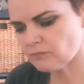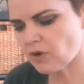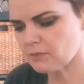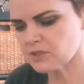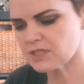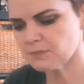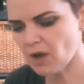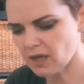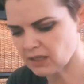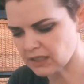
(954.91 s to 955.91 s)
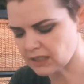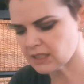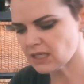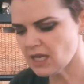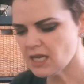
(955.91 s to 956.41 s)
Probably just spot clean
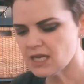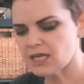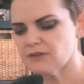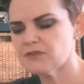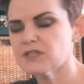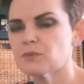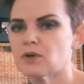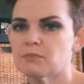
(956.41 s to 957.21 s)
it. If this were